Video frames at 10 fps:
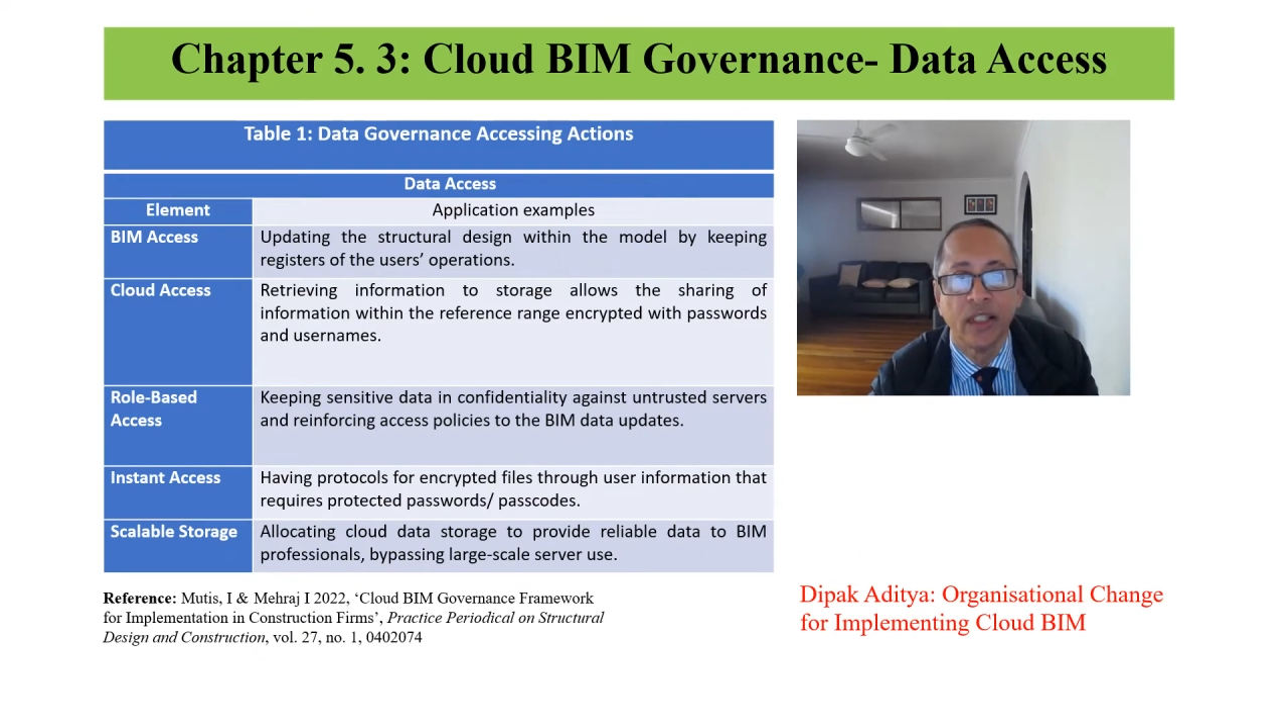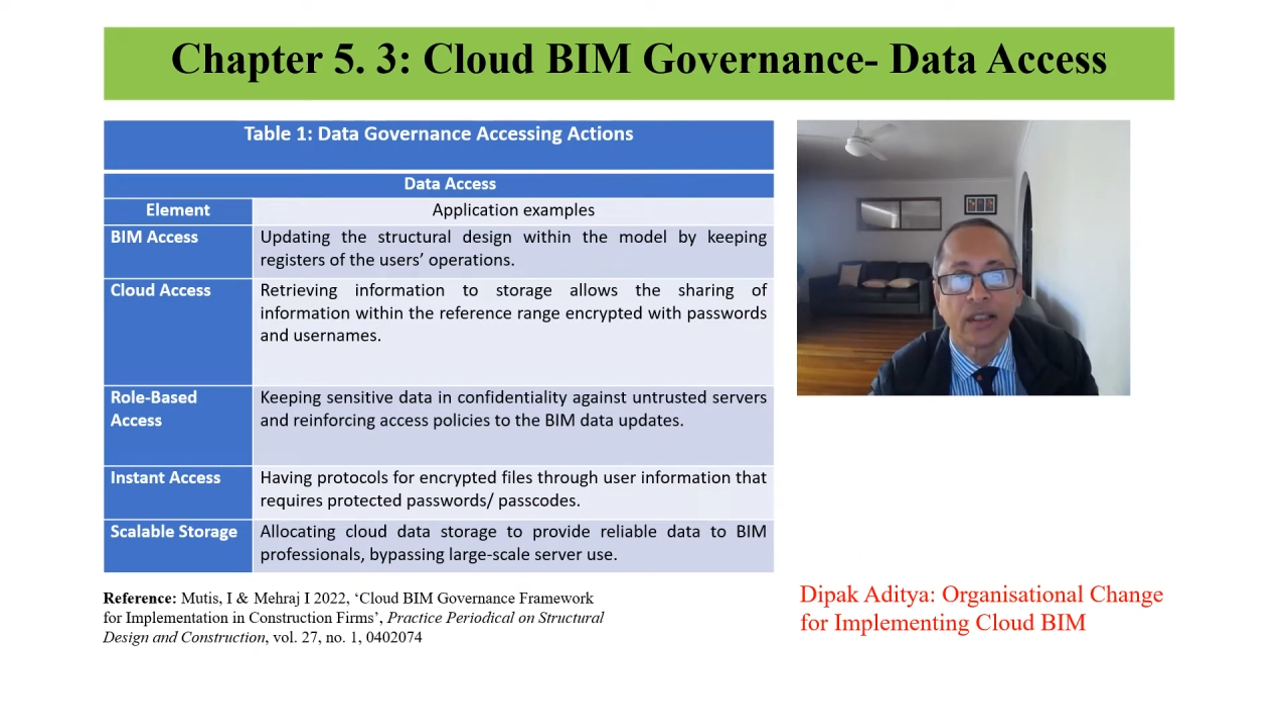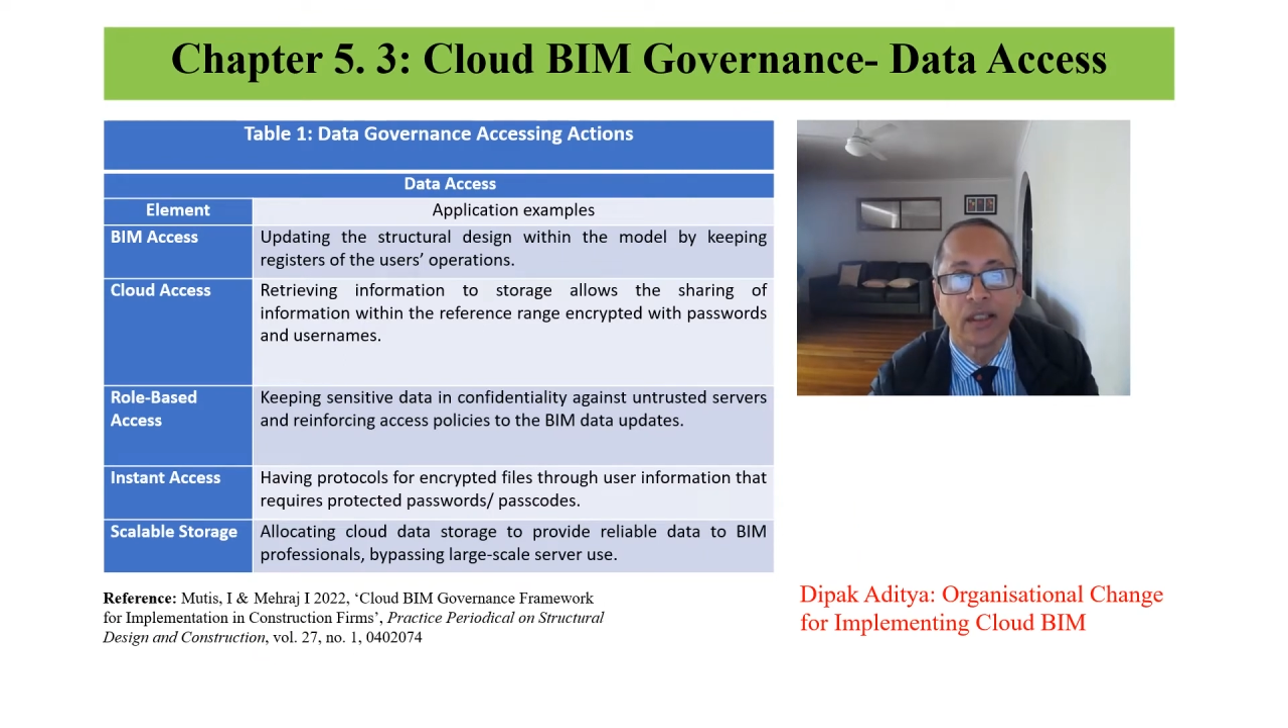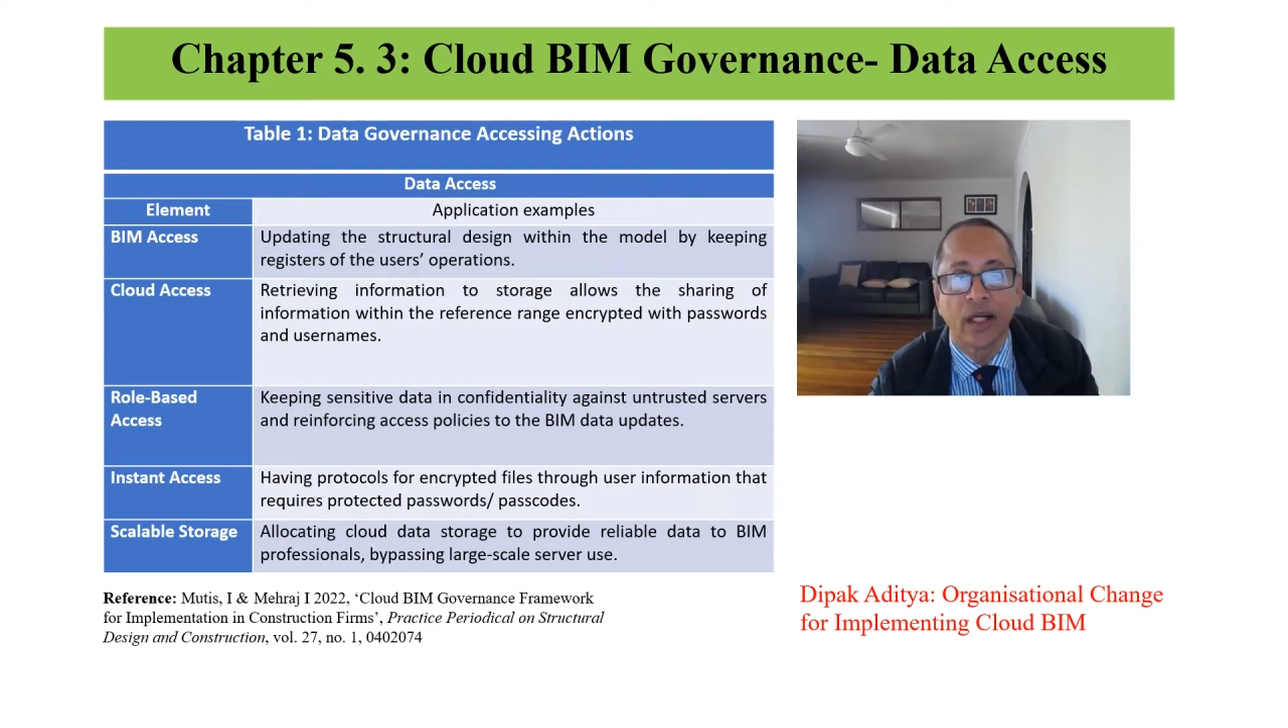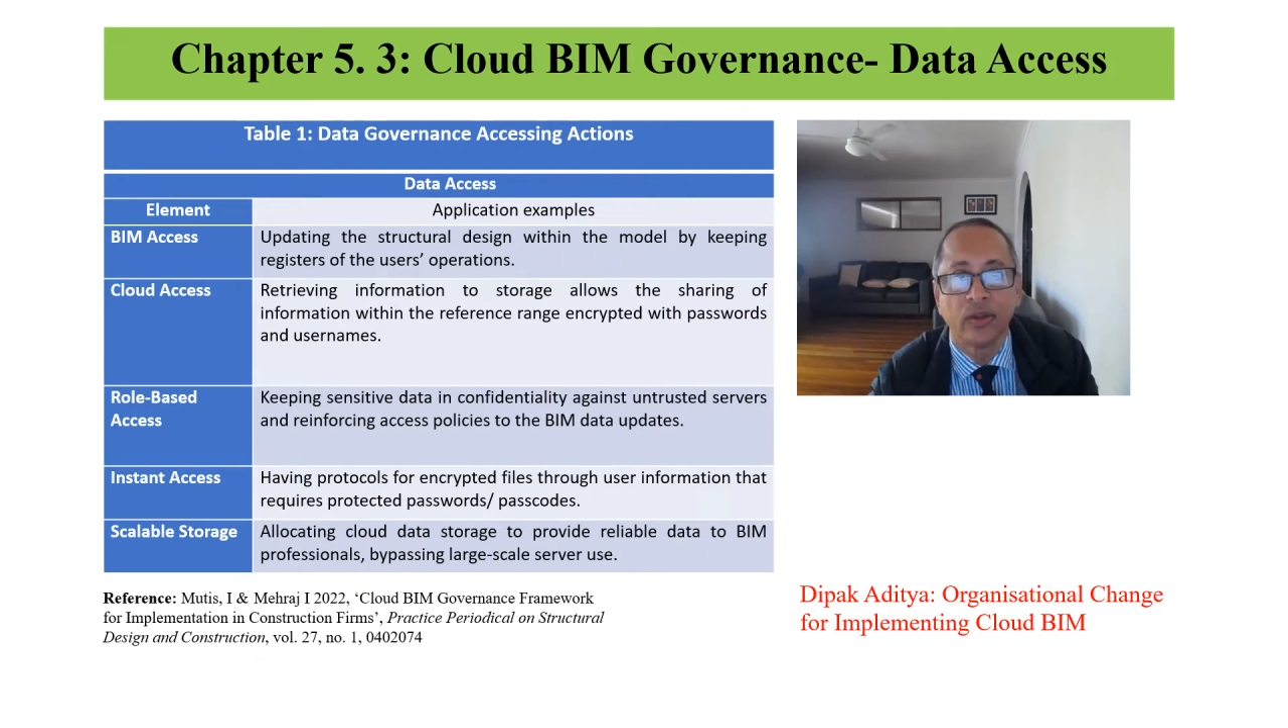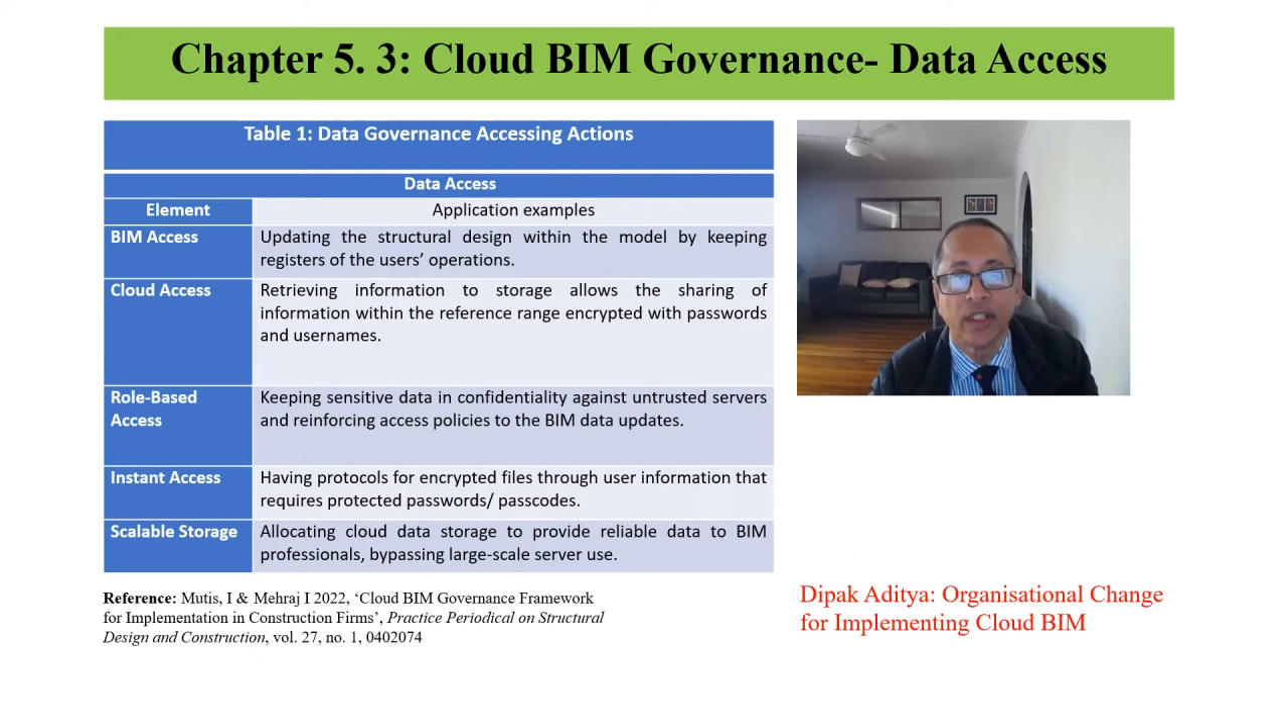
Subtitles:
cloud